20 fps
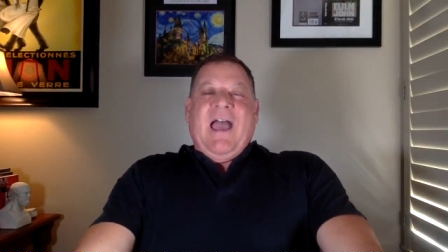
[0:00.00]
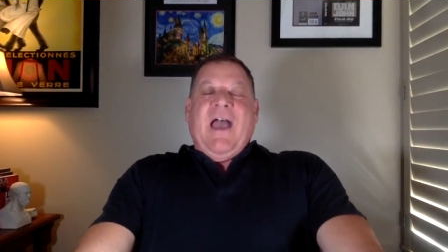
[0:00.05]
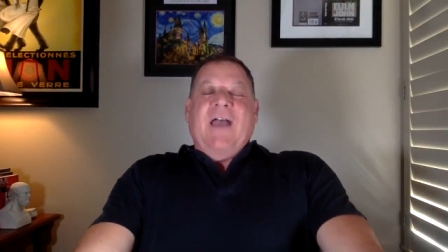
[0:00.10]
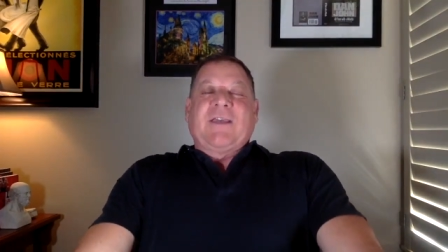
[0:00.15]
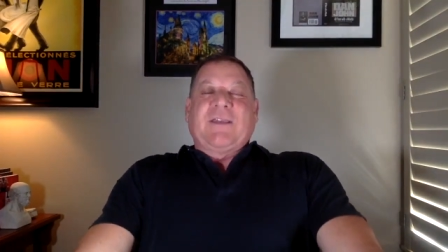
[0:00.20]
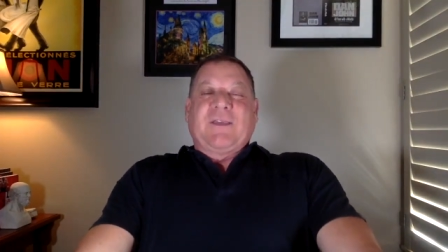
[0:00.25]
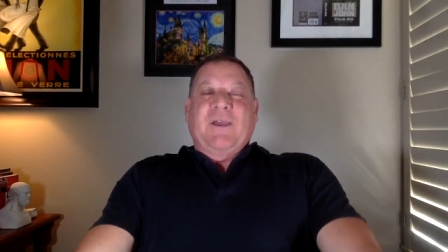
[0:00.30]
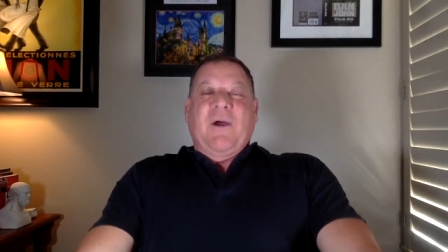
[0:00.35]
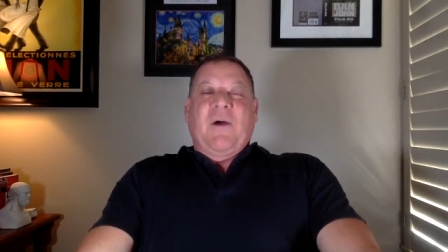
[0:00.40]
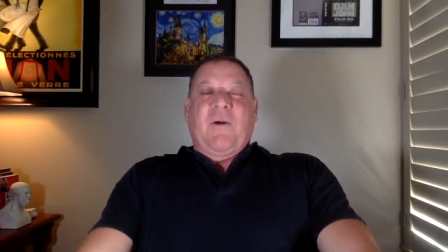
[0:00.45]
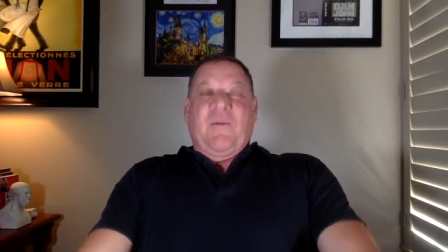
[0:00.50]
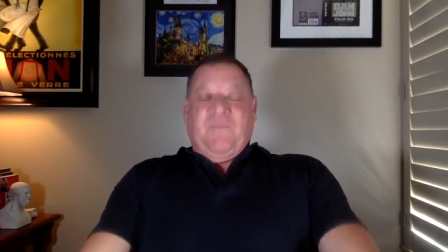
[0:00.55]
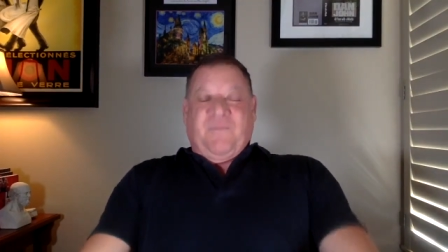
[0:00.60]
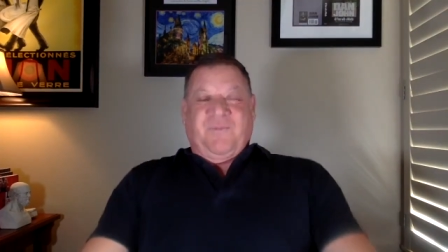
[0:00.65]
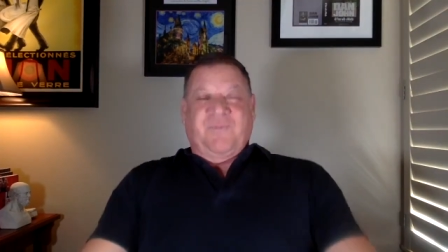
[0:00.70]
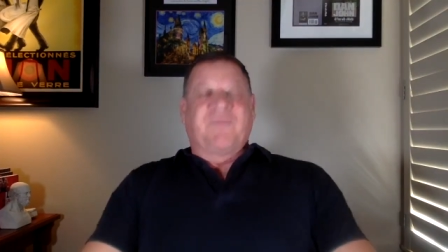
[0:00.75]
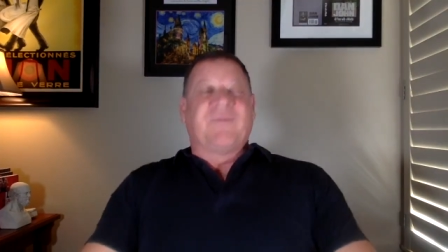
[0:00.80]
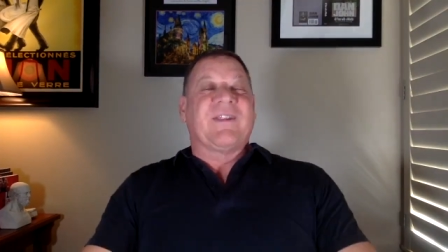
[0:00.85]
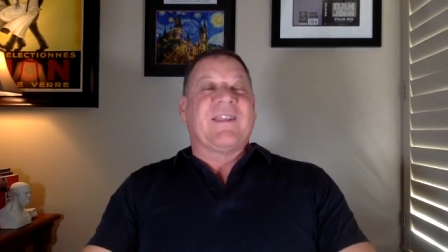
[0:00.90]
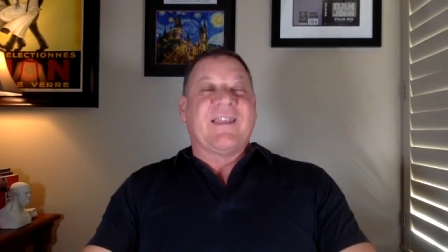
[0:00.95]
So
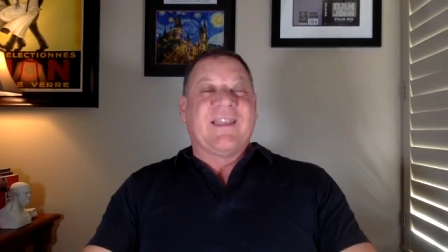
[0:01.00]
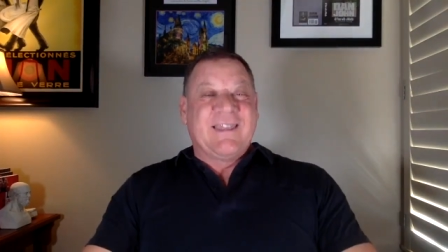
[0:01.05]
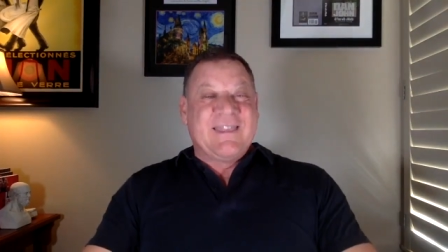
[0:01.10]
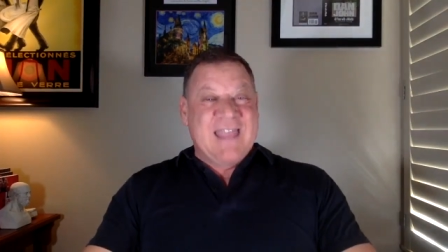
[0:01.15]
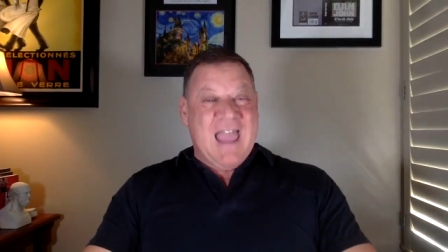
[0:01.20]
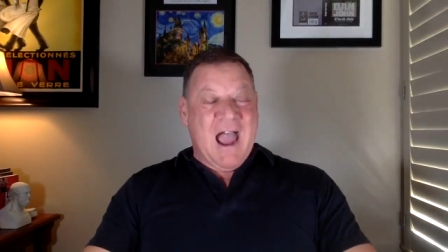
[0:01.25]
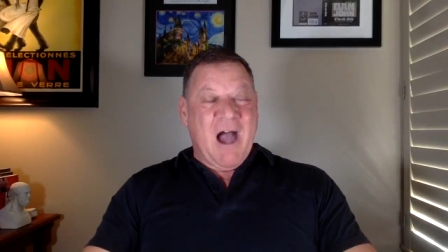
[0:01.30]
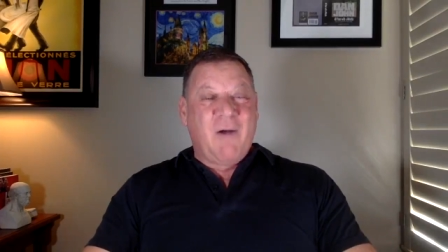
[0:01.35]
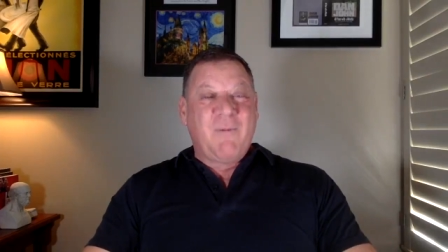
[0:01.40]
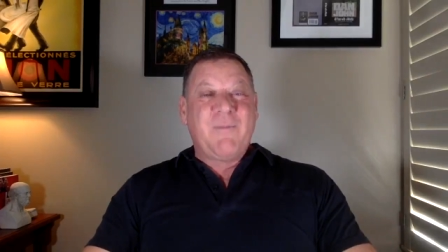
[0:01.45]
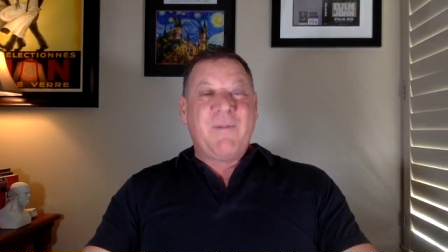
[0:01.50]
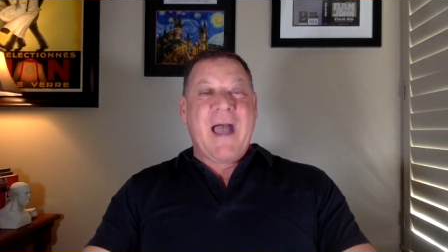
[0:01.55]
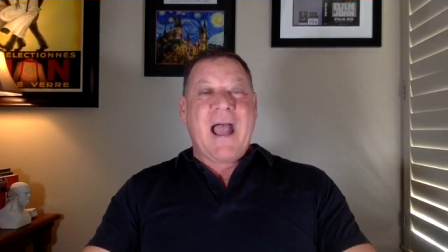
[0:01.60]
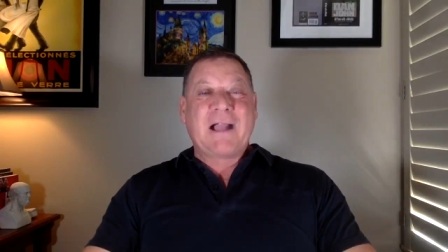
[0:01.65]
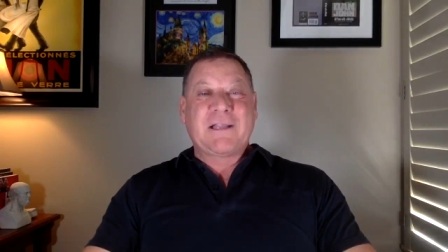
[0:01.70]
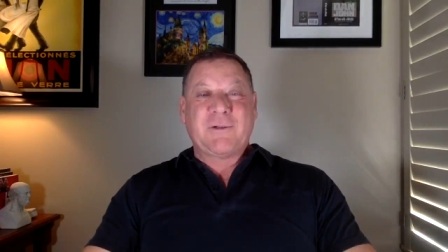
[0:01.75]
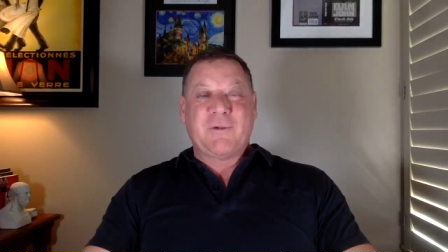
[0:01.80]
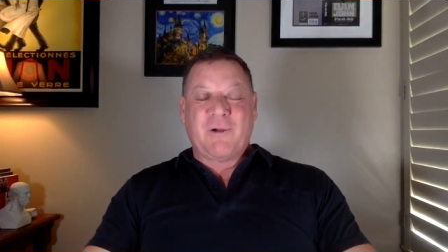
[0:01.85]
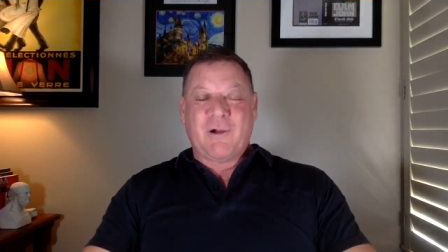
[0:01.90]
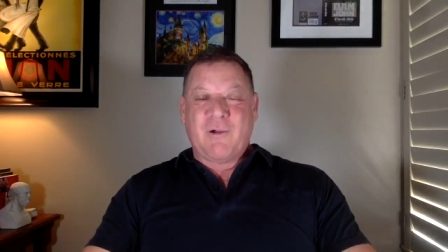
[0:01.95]
now
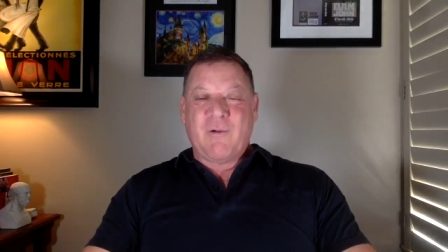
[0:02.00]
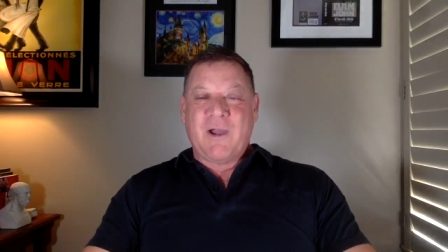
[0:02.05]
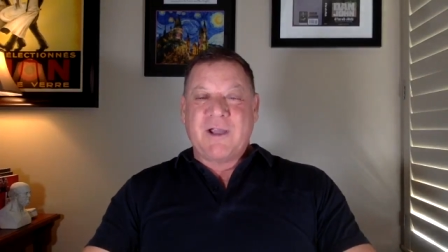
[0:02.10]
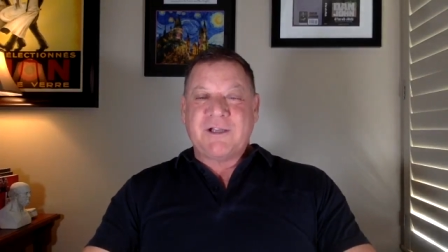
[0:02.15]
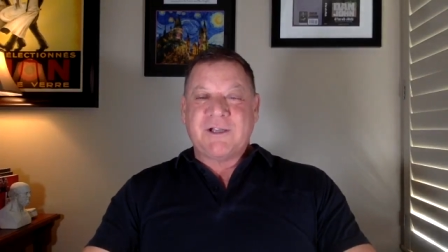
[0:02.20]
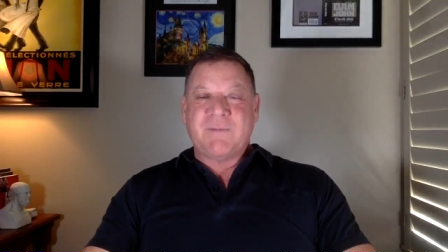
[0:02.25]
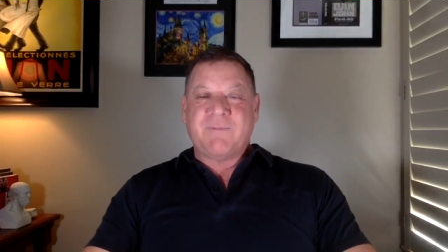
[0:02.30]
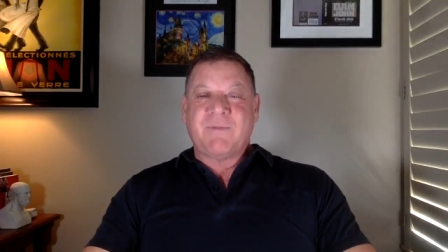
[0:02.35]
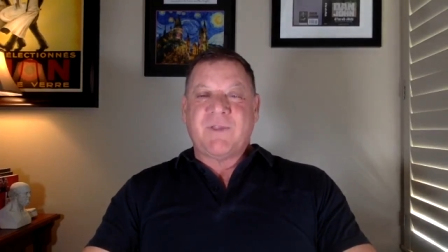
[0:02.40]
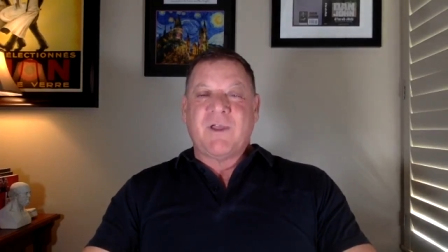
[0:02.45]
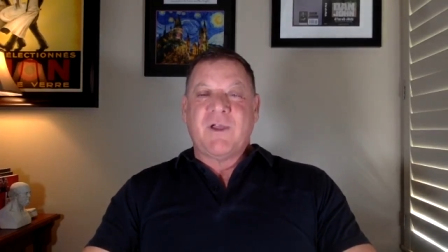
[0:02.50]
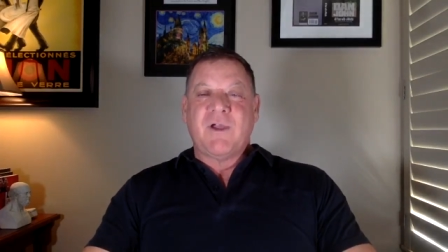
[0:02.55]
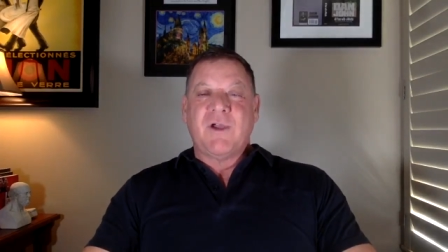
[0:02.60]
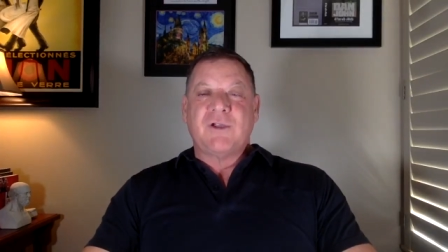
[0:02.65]
back to her question.